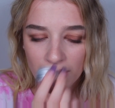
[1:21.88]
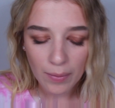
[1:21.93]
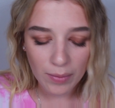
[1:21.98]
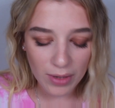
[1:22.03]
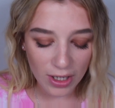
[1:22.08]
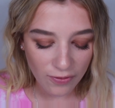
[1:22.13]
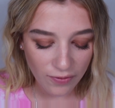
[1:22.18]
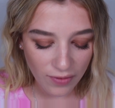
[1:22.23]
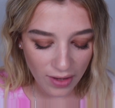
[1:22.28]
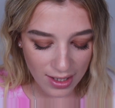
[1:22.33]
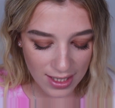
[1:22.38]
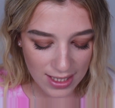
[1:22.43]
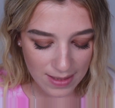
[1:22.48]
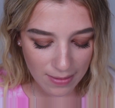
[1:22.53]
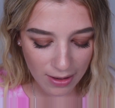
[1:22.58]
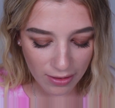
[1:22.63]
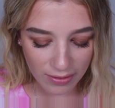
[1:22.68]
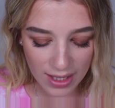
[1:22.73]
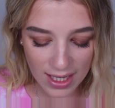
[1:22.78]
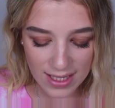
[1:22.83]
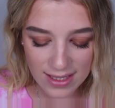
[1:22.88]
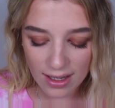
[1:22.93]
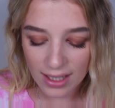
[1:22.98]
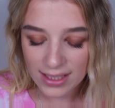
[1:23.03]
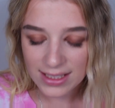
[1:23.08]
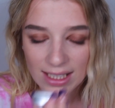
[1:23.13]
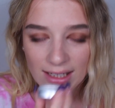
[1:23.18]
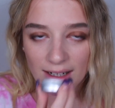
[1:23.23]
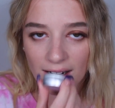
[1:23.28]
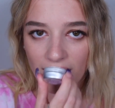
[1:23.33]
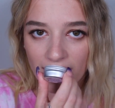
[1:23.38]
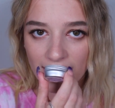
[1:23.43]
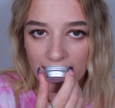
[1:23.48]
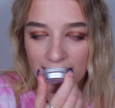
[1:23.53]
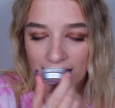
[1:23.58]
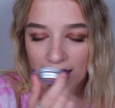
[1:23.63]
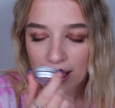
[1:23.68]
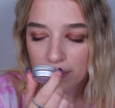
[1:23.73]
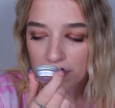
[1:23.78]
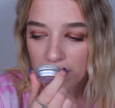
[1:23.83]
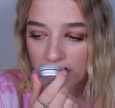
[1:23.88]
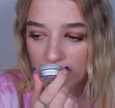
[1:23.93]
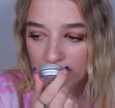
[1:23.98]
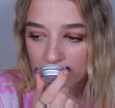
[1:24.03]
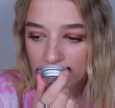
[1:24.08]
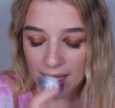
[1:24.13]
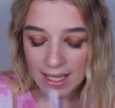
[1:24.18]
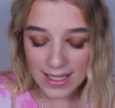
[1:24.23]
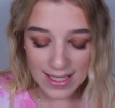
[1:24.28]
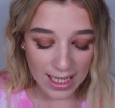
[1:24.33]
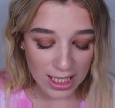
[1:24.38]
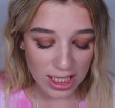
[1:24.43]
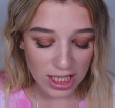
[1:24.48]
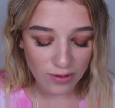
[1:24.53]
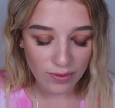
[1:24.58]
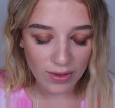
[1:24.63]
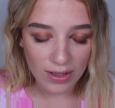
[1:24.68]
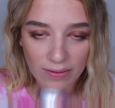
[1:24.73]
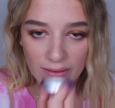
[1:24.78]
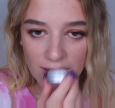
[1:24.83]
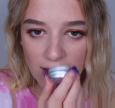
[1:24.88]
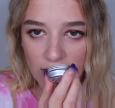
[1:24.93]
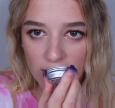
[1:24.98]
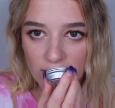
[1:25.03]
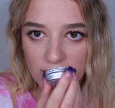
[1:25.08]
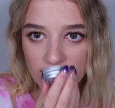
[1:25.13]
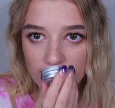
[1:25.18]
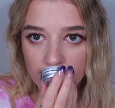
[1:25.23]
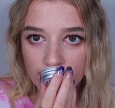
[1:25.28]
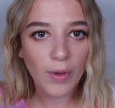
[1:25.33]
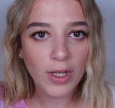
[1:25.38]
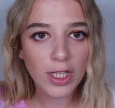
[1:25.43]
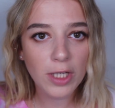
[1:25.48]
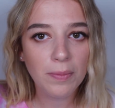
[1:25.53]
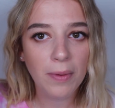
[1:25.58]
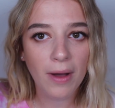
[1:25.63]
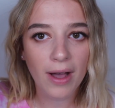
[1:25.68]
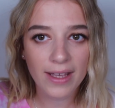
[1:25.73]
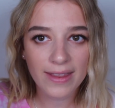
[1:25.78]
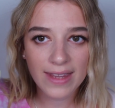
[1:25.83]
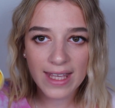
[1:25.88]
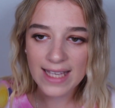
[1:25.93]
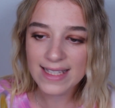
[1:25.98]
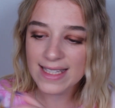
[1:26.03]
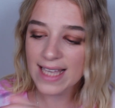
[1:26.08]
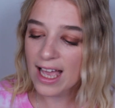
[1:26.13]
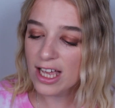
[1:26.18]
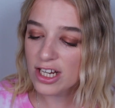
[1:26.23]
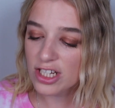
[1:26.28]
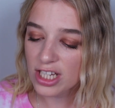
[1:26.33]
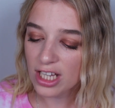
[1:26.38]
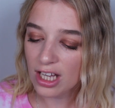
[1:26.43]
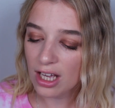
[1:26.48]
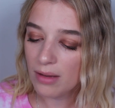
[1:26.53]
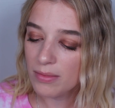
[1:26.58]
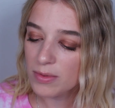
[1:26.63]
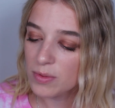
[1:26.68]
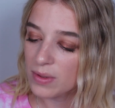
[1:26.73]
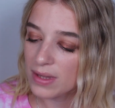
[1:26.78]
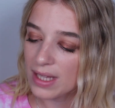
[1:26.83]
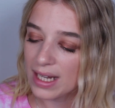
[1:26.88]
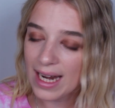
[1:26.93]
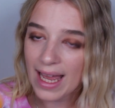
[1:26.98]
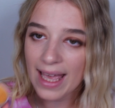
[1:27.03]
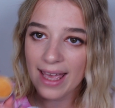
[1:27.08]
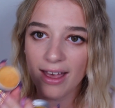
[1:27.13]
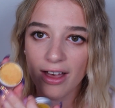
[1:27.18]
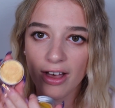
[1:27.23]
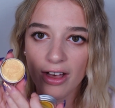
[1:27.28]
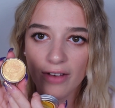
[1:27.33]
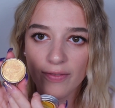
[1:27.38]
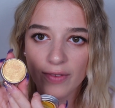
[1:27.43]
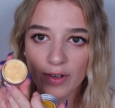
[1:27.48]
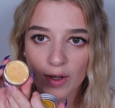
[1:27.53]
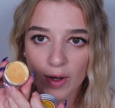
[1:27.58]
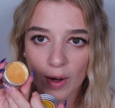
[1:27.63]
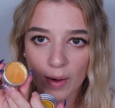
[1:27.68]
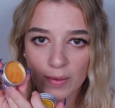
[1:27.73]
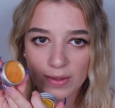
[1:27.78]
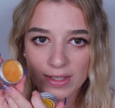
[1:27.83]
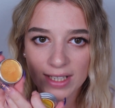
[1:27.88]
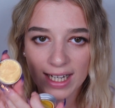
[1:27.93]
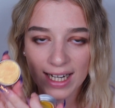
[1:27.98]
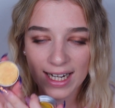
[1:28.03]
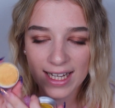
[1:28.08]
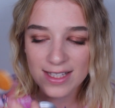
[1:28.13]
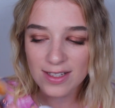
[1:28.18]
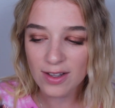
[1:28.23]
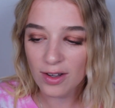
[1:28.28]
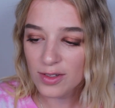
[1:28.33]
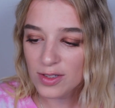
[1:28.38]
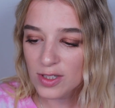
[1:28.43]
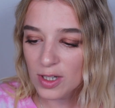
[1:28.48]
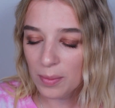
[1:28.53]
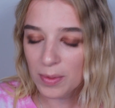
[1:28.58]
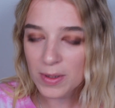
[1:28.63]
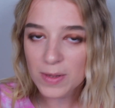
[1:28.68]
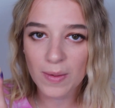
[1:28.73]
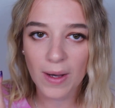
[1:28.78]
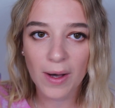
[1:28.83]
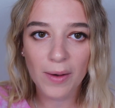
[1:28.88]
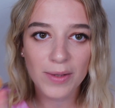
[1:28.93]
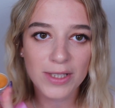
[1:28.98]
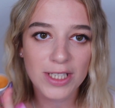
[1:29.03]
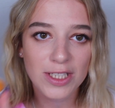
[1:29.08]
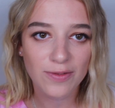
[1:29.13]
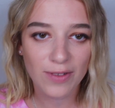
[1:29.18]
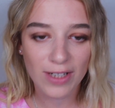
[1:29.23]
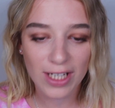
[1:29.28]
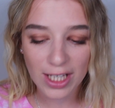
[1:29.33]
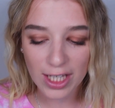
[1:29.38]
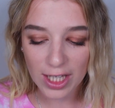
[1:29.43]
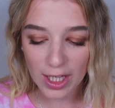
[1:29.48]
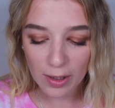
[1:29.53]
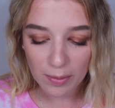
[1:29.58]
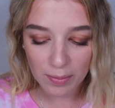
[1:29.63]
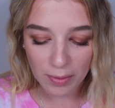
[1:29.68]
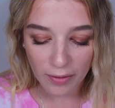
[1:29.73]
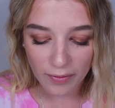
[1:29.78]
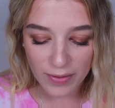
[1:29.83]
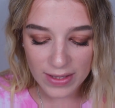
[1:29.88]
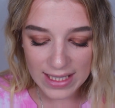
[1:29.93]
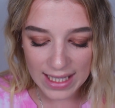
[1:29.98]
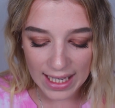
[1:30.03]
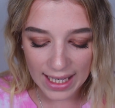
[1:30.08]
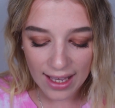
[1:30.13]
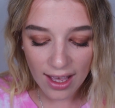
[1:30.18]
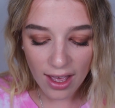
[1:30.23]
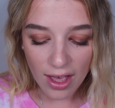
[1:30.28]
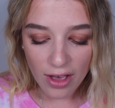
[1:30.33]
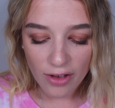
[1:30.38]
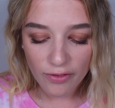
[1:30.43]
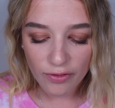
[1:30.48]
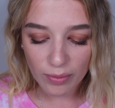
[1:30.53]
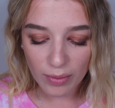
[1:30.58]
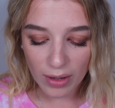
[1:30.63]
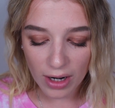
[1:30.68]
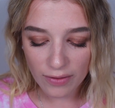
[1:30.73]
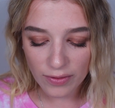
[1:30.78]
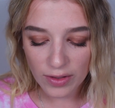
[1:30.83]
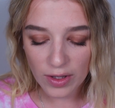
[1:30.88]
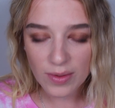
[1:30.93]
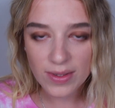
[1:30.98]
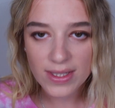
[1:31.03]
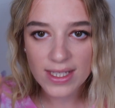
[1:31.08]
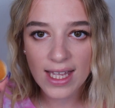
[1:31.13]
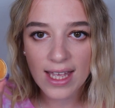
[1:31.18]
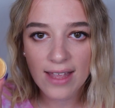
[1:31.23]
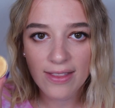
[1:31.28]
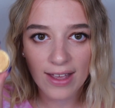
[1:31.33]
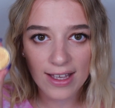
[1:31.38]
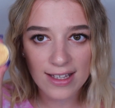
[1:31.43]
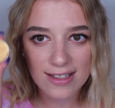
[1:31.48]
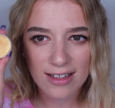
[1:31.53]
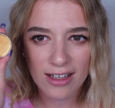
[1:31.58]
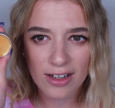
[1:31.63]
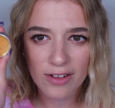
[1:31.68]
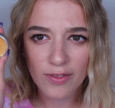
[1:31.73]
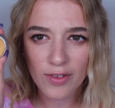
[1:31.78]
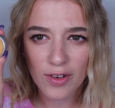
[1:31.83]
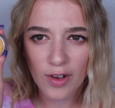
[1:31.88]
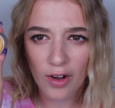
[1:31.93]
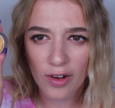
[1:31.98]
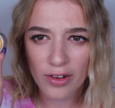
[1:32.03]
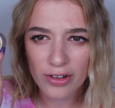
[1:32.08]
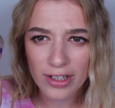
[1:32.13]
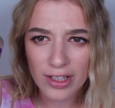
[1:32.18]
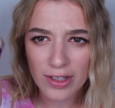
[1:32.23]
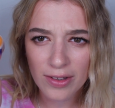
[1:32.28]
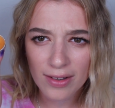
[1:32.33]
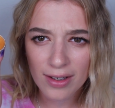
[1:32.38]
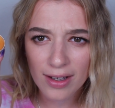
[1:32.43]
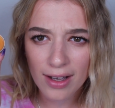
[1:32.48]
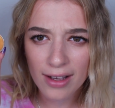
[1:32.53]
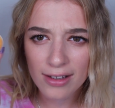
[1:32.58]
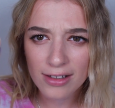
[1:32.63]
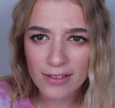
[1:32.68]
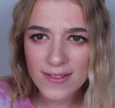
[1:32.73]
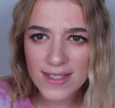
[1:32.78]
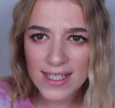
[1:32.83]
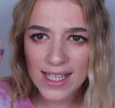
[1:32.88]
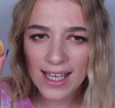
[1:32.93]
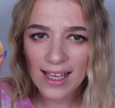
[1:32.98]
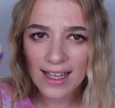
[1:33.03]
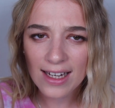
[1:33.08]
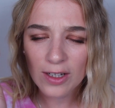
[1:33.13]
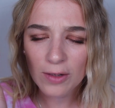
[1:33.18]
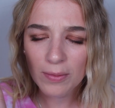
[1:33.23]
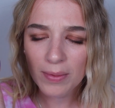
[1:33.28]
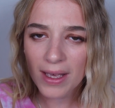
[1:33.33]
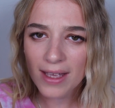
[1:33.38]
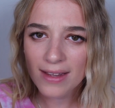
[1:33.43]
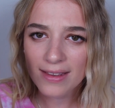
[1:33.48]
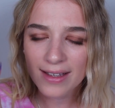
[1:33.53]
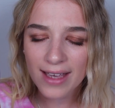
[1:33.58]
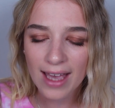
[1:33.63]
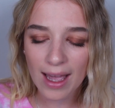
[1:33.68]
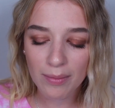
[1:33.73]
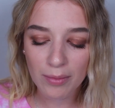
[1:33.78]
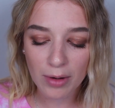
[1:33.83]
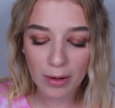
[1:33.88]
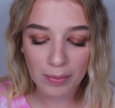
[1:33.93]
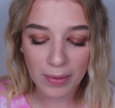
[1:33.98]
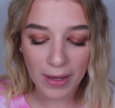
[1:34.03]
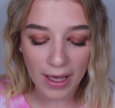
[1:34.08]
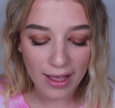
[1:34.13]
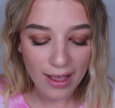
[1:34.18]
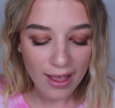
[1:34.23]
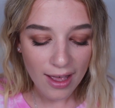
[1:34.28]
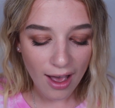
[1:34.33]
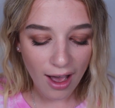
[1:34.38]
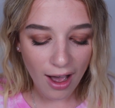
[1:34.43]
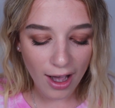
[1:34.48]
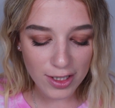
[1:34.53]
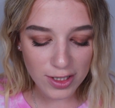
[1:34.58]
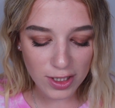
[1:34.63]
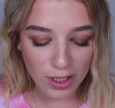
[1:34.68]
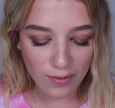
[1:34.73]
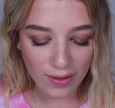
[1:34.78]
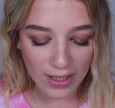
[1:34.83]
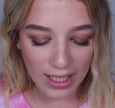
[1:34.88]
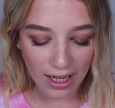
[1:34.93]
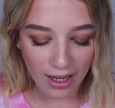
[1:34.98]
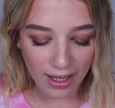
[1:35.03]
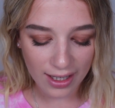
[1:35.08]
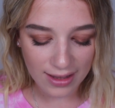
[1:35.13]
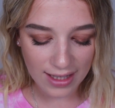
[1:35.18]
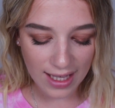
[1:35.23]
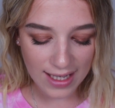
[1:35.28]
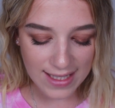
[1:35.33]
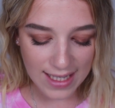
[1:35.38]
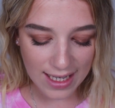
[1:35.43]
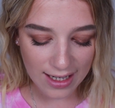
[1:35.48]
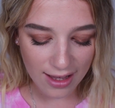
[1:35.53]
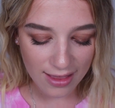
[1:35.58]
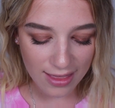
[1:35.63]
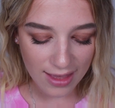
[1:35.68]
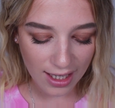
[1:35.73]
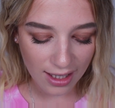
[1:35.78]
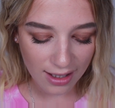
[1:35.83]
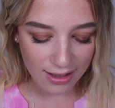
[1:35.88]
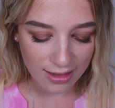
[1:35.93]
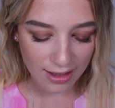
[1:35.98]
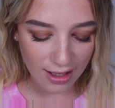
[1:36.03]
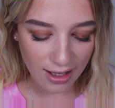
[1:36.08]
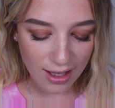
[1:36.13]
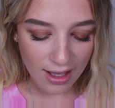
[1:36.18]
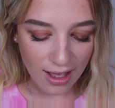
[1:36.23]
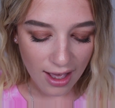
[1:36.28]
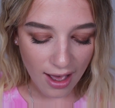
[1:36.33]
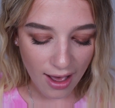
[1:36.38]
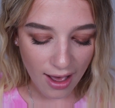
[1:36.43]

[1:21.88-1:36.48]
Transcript: And when I first smelt this, I didn't like it, but it's actually really good. When you buy these, it actually comes with a layer of gold glitter on top as well, which is really cute. But obviously, from where I've used it, that's kind of gone. You can kind of see it a little bit in the camera, but I do really like this. And I think that